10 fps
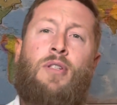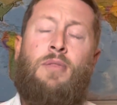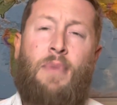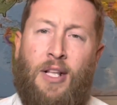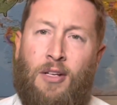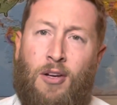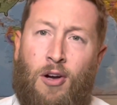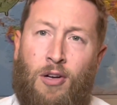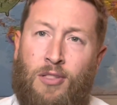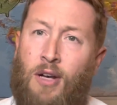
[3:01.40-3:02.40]
to make the
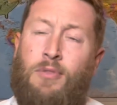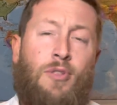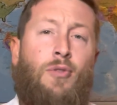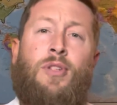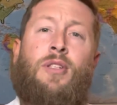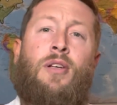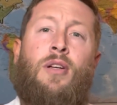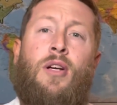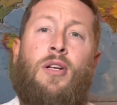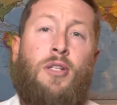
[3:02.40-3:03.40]
calls. I was going to
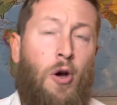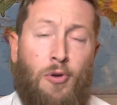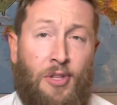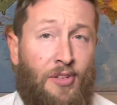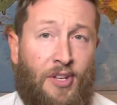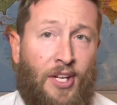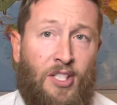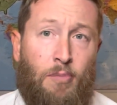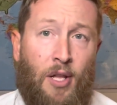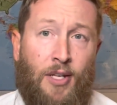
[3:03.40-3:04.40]
go to the
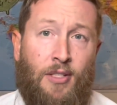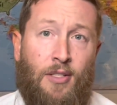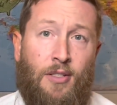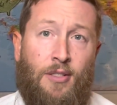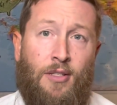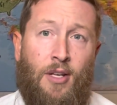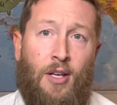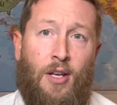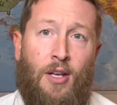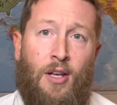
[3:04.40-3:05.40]
sketchy places.
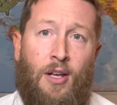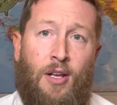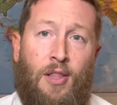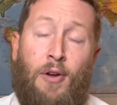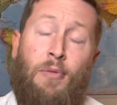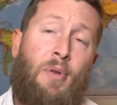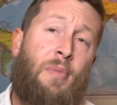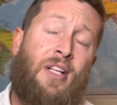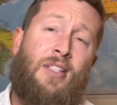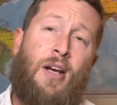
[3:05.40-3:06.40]
There would be
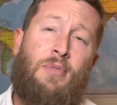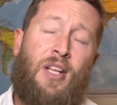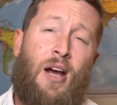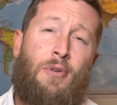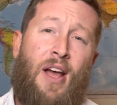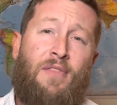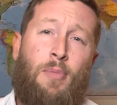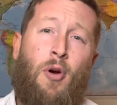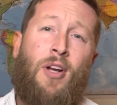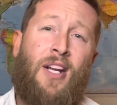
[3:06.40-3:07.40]
many times that I would have to
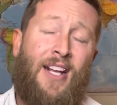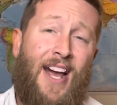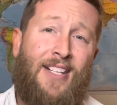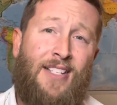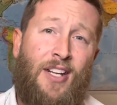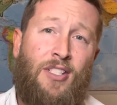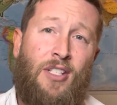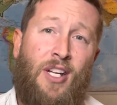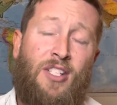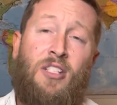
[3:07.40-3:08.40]
park at a gas
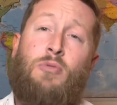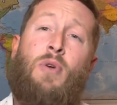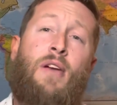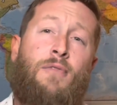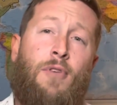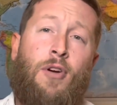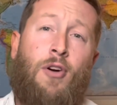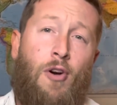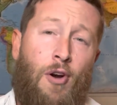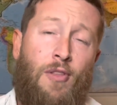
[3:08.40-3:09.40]
station and just wait for a
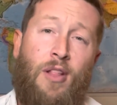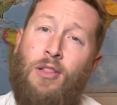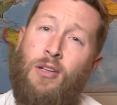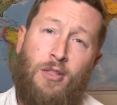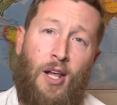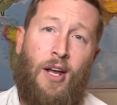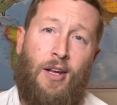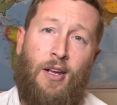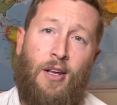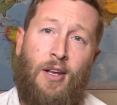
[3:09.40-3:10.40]
car that looked
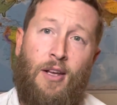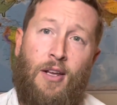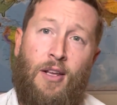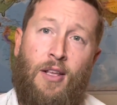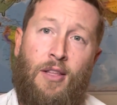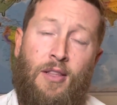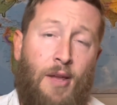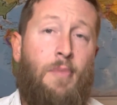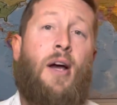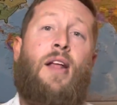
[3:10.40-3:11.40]
like they
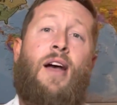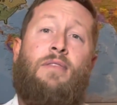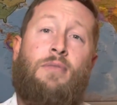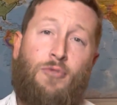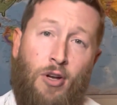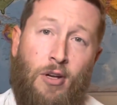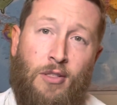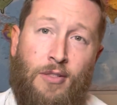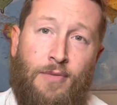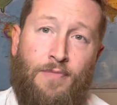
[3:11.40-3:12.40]
might have some
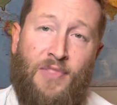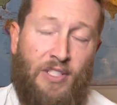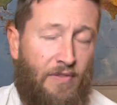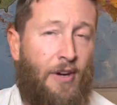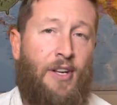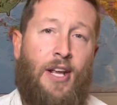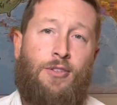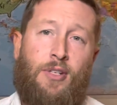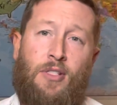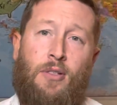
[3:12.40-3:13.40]
drugs. It was very
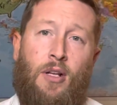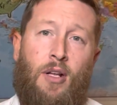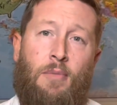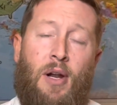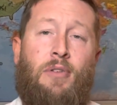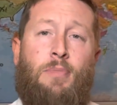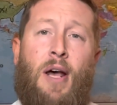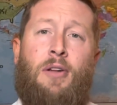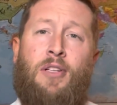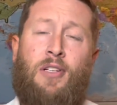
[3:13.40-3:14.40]
dangerous, but I was
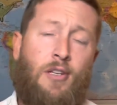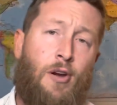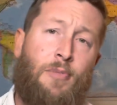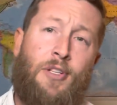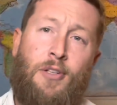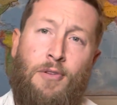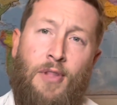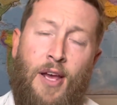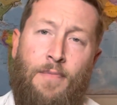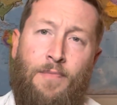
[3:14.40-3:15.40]
bound and determined to do
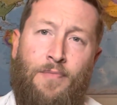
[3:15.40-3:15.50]
that.